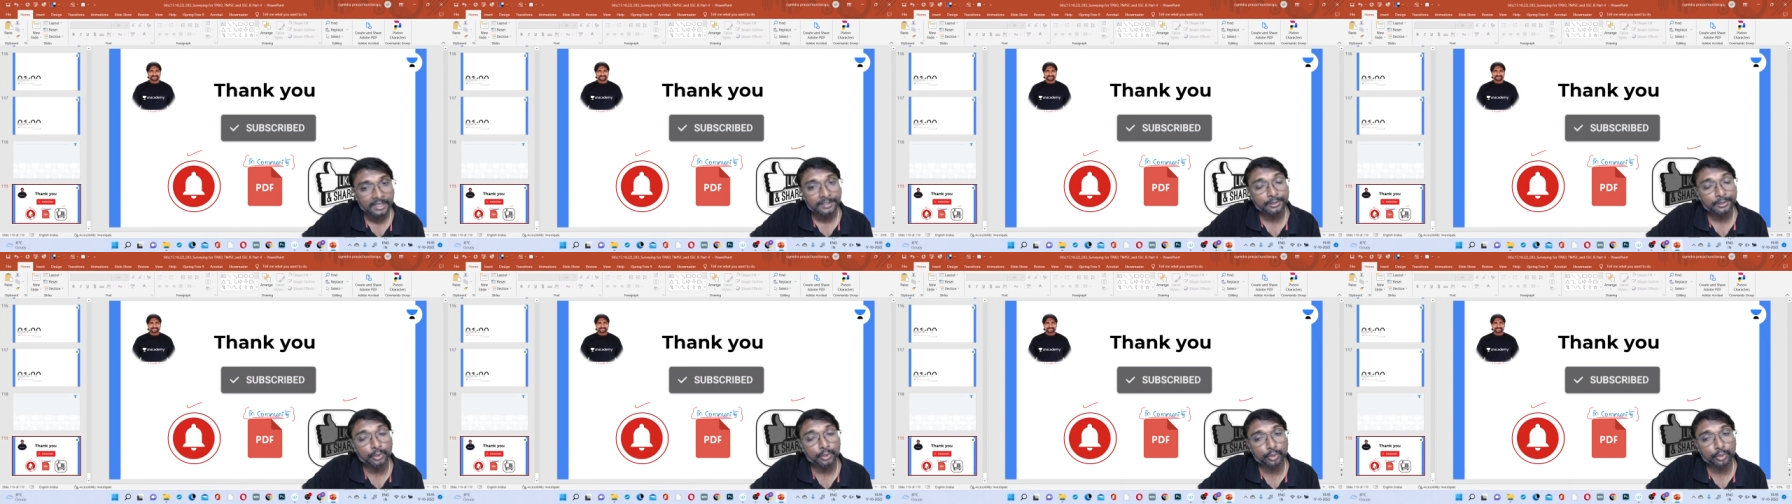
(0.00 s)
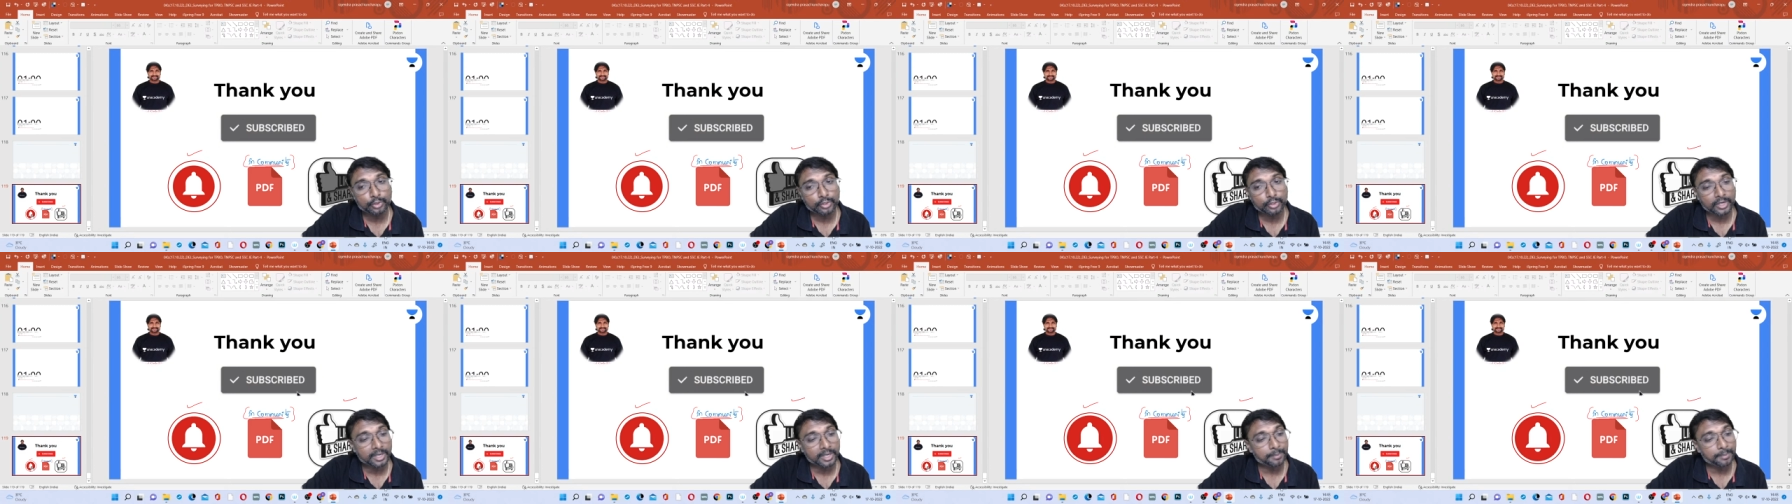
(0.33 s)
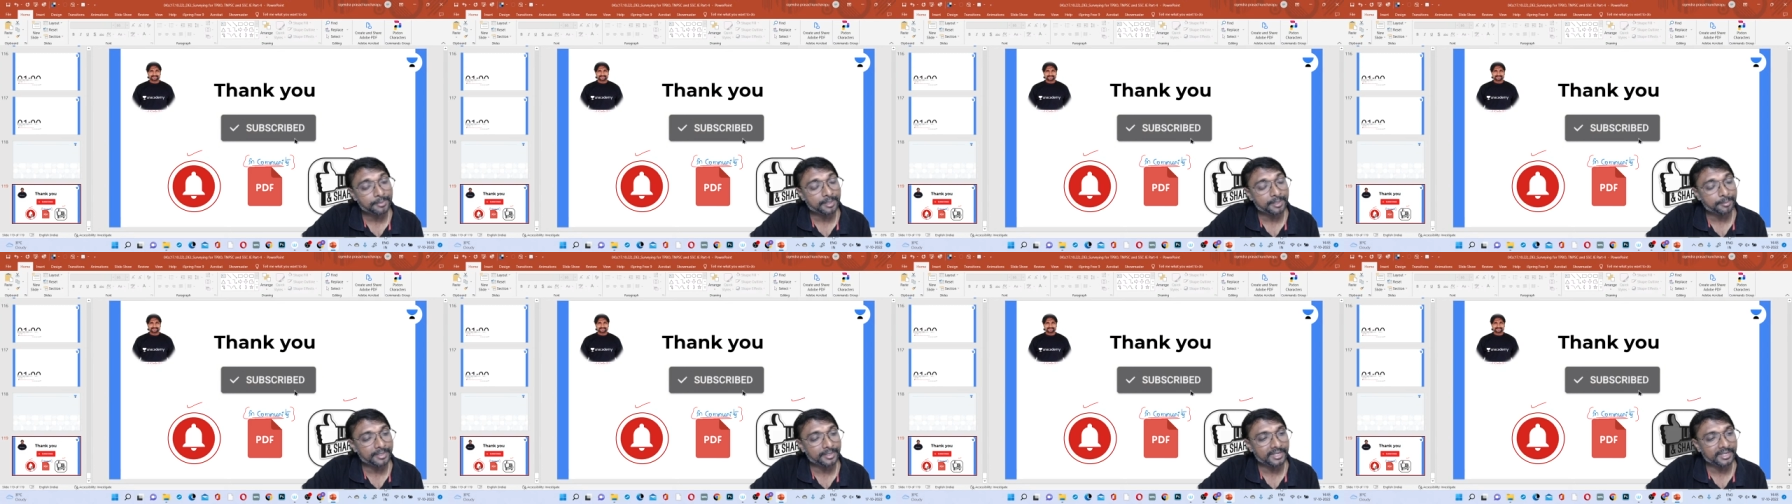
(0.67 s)
Those who are
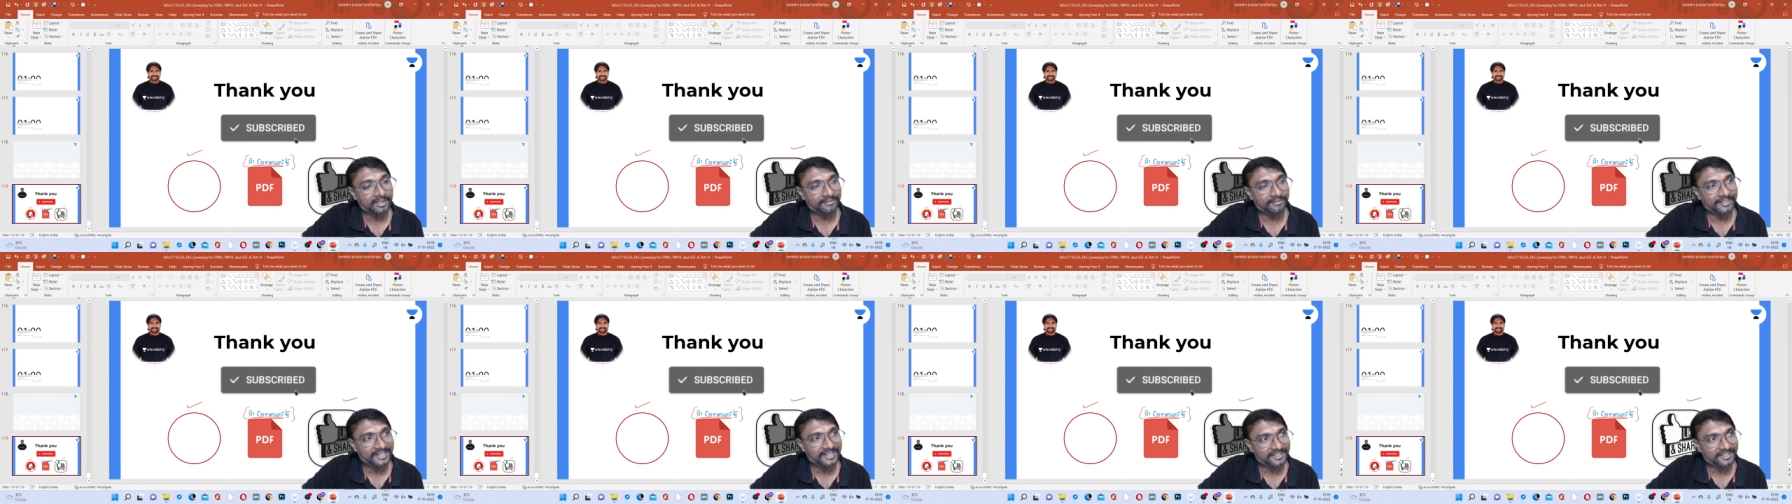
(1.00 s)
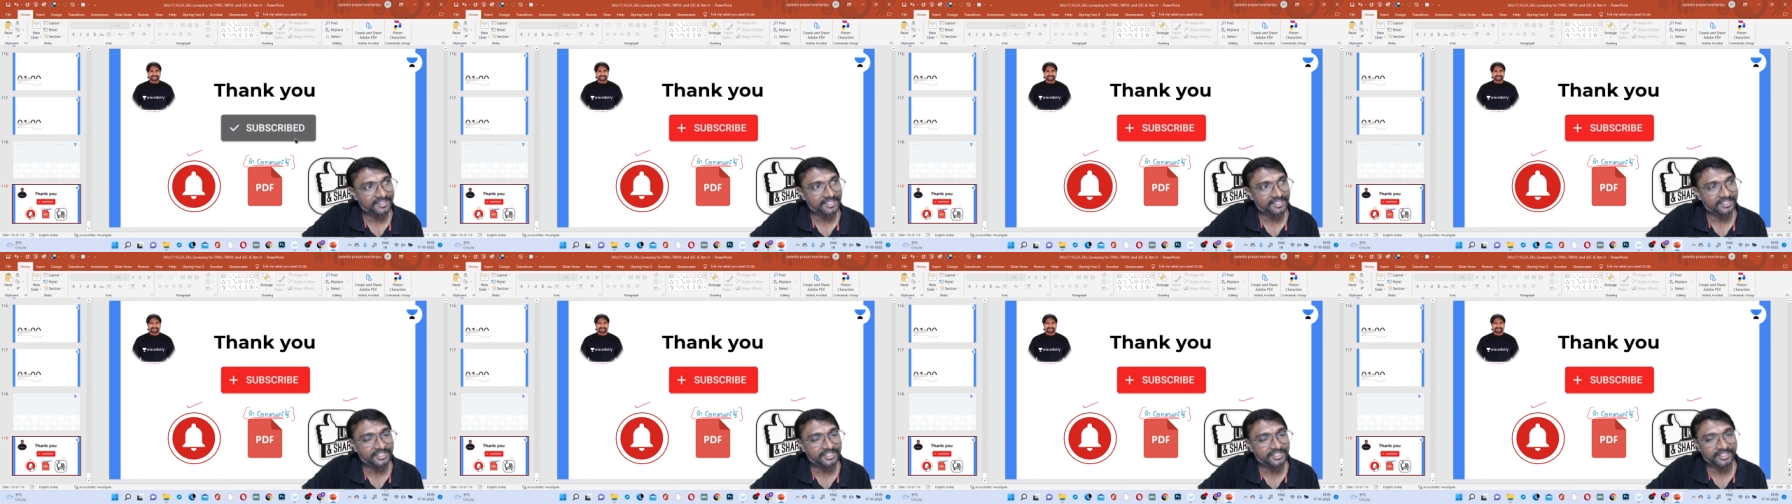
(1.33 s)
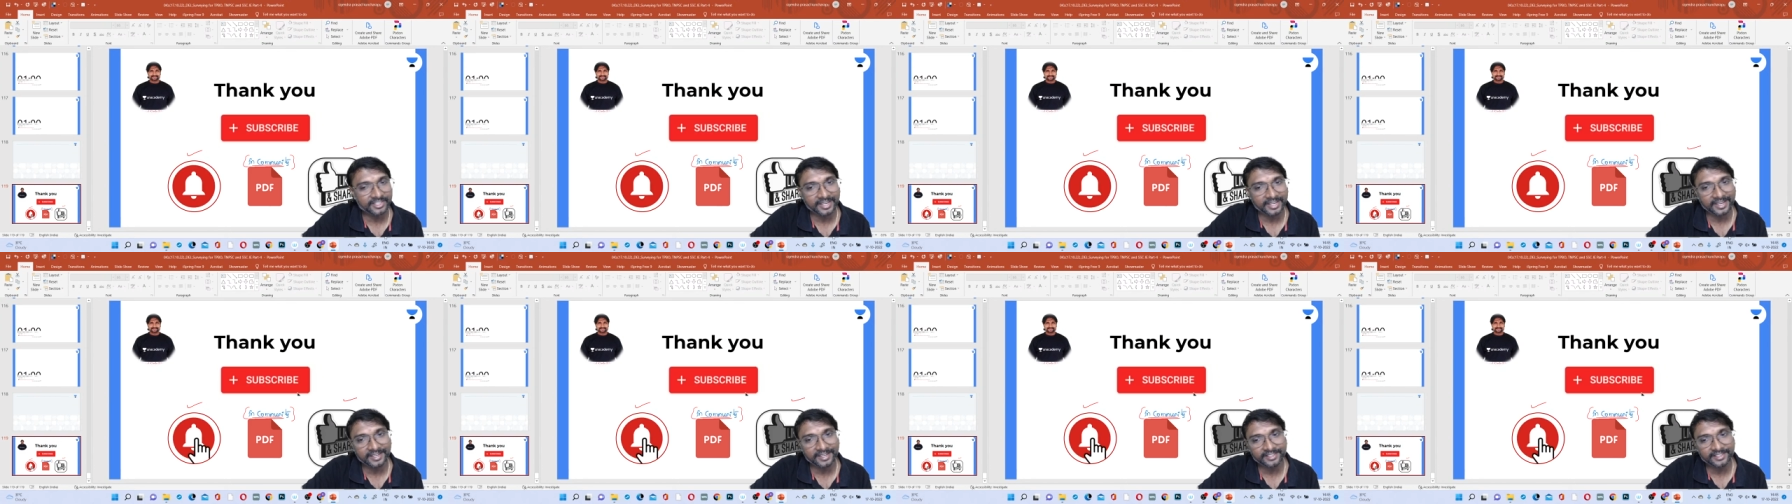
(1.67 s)
preparing for SSC
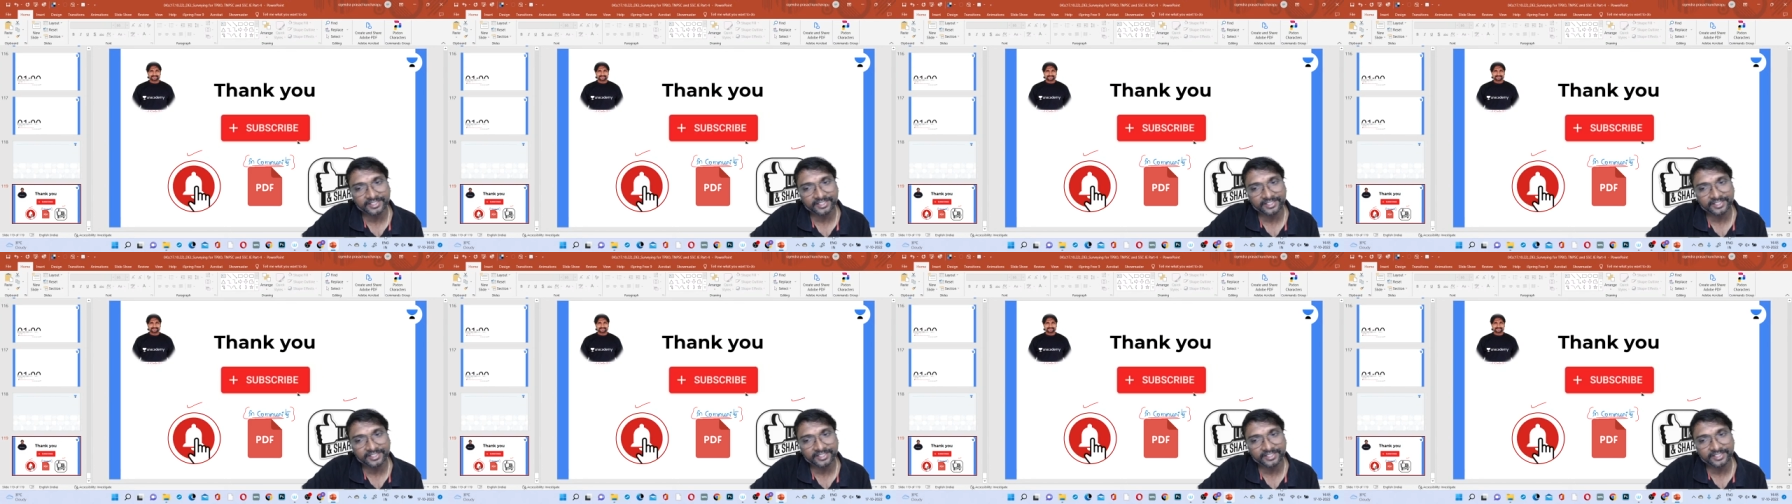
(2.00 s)
JE,